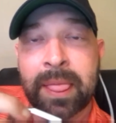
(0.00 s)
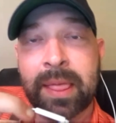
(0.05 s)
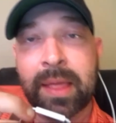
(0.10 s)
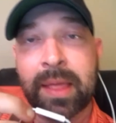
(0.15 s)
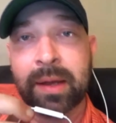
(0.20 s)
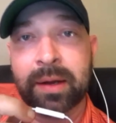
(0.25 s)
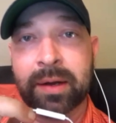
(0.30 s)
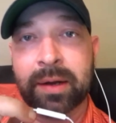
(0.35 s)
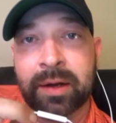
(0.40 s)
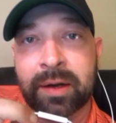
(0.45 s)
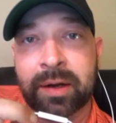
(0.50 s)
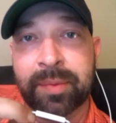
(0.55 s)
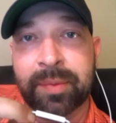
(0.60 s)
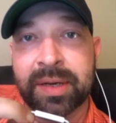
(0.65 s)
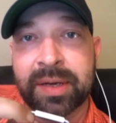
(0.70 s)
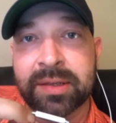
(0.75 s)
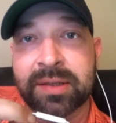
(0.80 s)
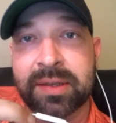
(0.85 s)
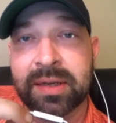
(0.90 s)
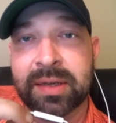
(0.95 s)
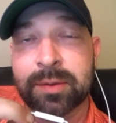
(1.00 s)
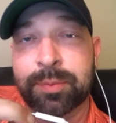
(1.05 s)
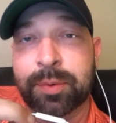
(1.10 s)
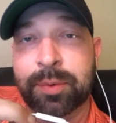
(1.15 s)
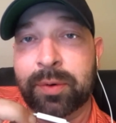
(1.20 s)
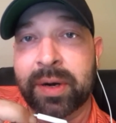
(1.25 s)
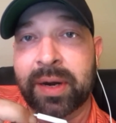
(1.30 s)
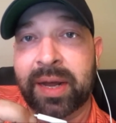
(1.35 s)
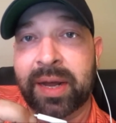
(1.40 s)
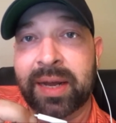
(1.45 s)
At
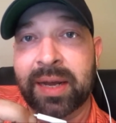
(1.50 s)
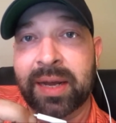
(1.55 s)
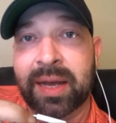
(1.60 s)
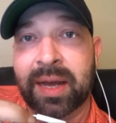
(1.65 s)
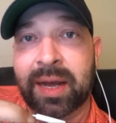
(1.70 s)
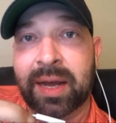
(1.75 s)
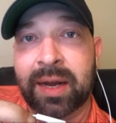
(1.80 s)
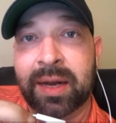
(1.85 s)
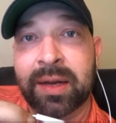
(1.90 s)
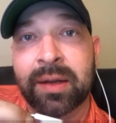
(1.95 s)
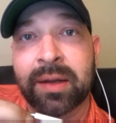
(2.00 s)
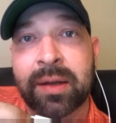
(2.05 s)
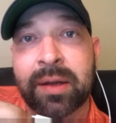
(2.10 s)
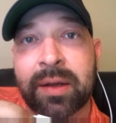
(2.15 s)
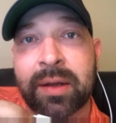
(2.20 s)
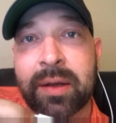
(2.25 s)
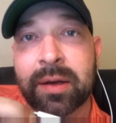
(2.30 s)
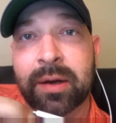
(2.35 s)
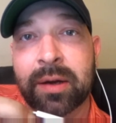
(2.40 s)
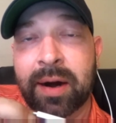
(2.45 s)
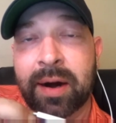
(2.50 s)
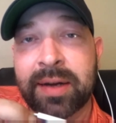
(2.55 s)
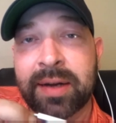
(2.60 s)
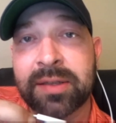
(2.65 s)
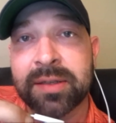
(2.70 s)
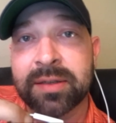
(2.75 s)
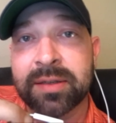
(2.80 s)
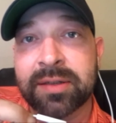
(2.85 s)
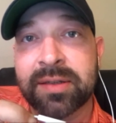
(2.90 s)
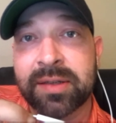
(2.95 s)
6.8K,
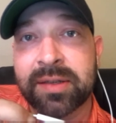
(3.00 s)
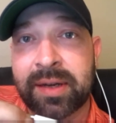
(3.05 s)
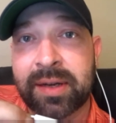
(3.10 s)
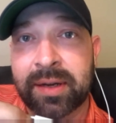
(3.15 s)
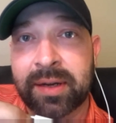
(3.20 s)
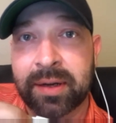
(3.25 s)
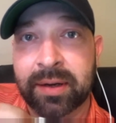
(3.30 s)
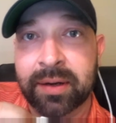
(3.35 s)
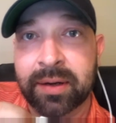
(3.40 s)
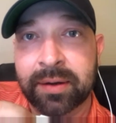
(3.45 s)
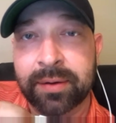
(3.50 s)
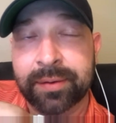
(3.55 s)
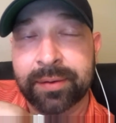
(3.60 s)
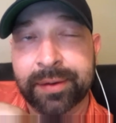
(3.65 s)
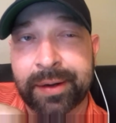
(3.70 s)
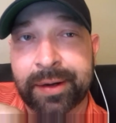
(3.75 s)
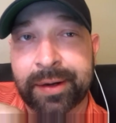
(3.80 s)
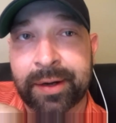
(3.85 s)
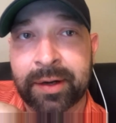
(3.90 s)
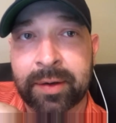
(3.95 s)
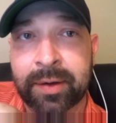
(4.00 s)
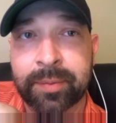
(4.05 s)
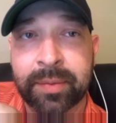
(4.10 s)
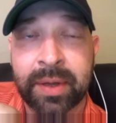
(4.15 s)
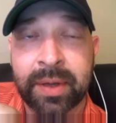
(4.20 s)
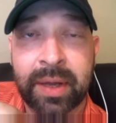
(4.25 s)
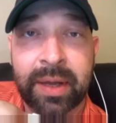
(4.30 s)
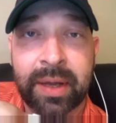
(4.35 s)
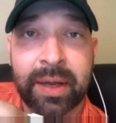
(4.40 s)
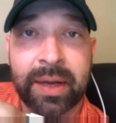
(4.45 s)
Grayson Sigg.
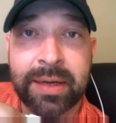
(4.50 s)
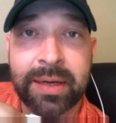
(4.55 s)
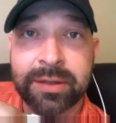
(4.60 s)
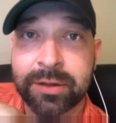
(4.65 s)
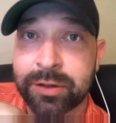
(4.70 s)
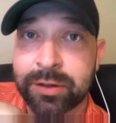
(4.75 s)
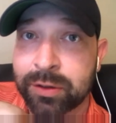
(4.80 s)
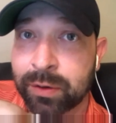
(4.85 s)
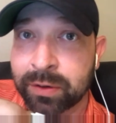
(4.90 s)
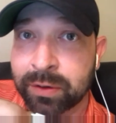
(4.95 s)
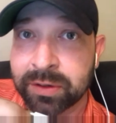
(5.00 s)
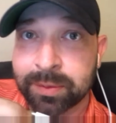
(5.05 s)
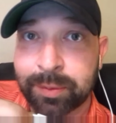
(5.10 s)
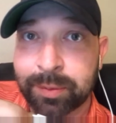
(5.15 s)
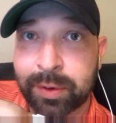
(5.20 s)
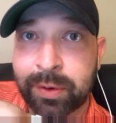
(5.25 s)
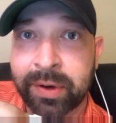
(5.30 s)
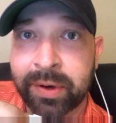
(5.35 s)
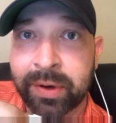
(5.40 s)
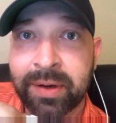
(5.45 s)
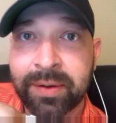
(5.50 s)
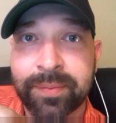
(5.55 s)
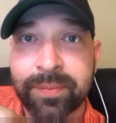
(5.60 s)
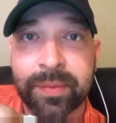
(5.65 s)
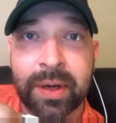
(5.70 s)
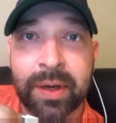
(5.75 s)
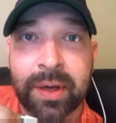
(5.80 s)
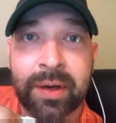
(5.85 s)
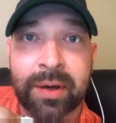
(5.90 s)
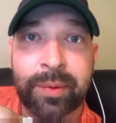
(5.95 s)
He's a Georgia boy.
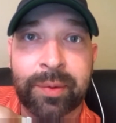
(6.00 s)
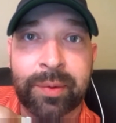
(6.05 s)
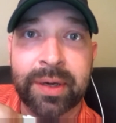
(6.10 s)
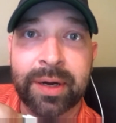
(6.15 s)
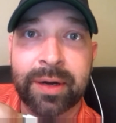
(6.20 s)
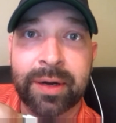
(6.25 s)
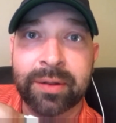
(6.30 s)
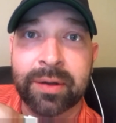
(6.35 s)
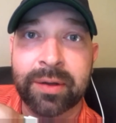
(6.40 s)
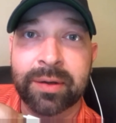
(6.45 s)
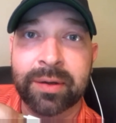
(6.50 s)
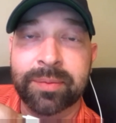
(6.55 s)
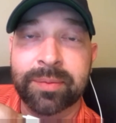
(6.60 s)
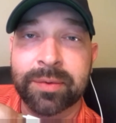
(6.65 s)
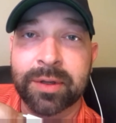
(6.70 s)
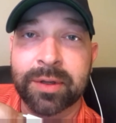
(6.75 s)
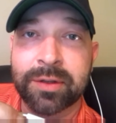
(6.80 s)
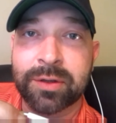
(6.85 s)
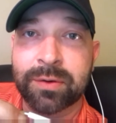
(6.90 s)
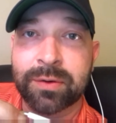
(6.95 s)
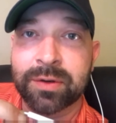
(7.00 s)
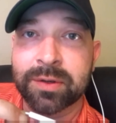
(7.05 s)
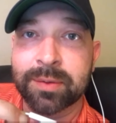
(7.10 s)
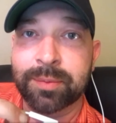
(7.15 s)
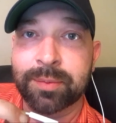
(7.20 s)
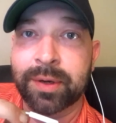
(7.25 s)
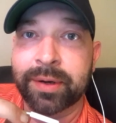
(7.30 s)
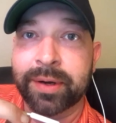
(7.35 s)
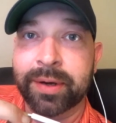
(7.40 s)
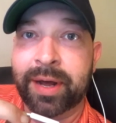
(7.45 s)
We know the Georgia
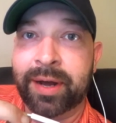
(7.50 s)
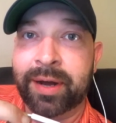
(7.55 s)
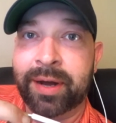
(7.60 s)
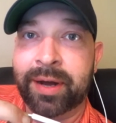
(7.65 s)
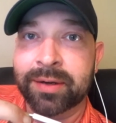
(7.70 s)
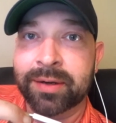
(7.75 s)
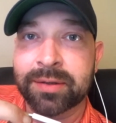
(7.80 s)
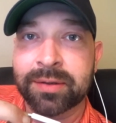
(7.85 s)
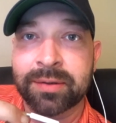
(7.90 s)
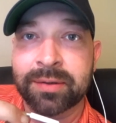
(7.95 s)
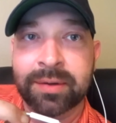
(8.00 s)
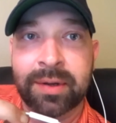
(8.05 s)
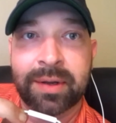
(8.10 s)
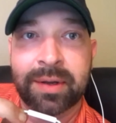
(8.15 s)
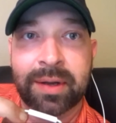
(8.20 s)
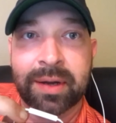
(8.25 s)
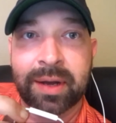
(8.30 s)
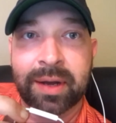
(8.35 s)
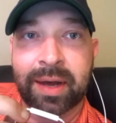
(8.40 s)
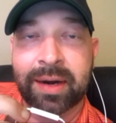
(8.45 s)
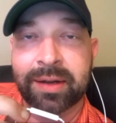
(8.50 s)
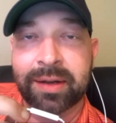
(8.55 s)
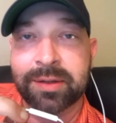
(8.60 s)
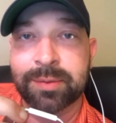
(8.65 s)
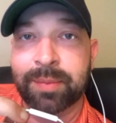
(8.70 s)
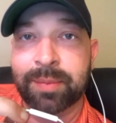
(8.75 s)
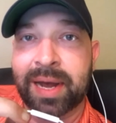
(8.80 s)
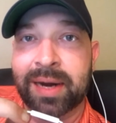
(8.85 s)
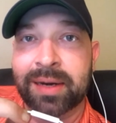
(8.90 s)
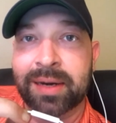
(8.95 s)
Bulldogs, kind of as
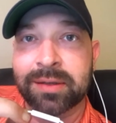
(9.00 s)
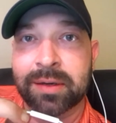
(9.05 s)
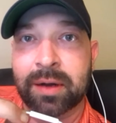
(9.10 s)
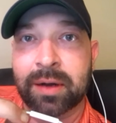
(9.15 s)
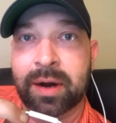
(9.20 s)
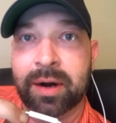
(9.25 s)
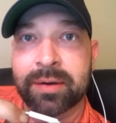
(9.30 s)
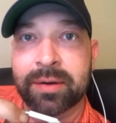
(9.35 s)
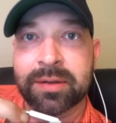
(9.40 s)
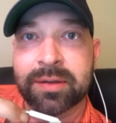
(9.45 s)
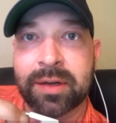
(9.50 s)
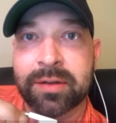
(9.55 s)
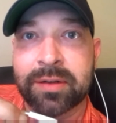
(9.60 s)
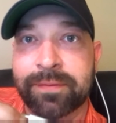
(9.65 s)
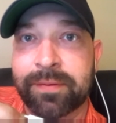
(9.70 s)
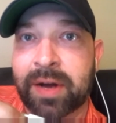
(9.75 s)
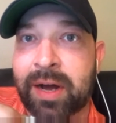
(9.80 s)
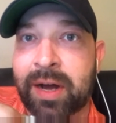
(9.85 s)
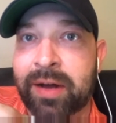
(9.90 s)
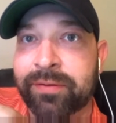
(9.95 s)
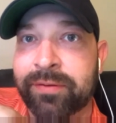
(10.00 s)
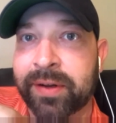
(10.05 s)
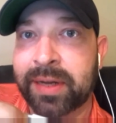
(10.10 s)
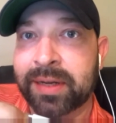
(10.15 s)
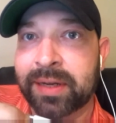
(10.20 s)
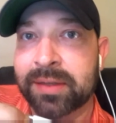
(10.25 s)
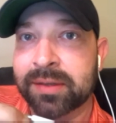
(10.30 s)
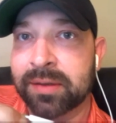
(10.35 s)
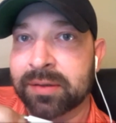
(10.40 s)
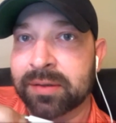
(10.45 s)
bad as it hurts us ball
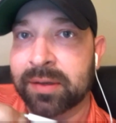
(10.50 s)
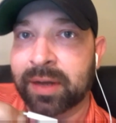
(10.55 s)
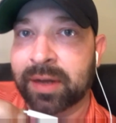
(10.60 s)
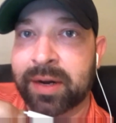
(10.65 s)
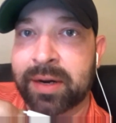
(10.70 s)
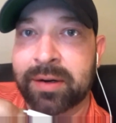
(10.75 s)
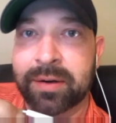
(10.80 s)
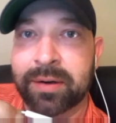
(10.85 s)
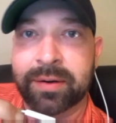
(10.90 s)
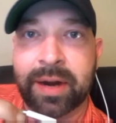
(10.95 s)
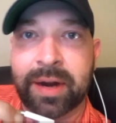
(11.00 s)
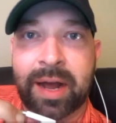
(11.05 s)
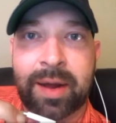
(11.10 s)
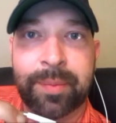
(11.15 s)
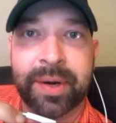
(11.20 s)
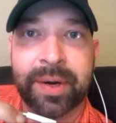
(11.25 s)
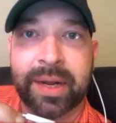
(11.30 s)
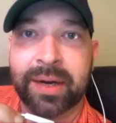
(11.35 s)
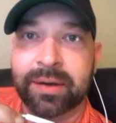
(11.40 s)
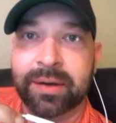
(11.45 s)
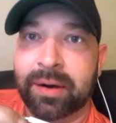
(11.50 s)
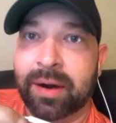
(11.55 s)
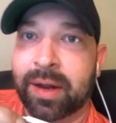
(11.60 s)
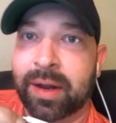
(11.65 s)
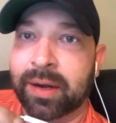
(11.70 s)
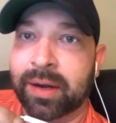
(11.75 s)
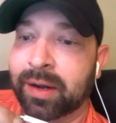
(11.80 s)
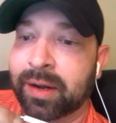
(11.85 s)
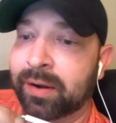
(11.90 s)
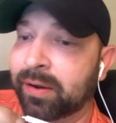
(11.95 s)
fans to say, are dominating right
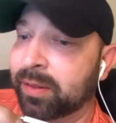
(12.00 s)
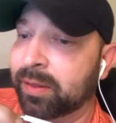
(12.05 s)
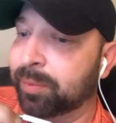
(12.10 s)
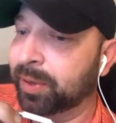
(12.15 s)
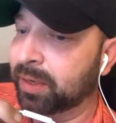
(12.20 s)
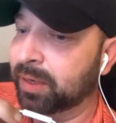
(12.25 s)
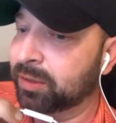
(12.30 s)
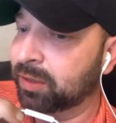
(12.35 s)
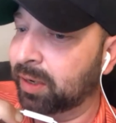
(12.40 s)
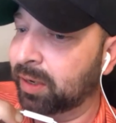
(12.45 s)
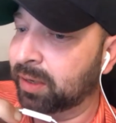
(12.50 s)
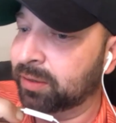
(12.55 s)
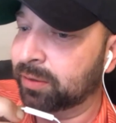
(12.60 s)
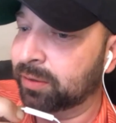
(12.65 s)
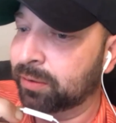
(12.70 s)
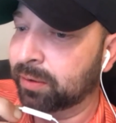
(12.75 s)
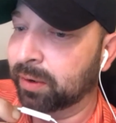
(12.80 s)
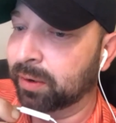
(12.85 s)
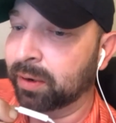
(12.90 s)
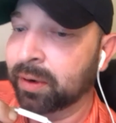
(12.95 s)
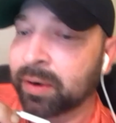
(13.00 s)
now on the PGA Tour.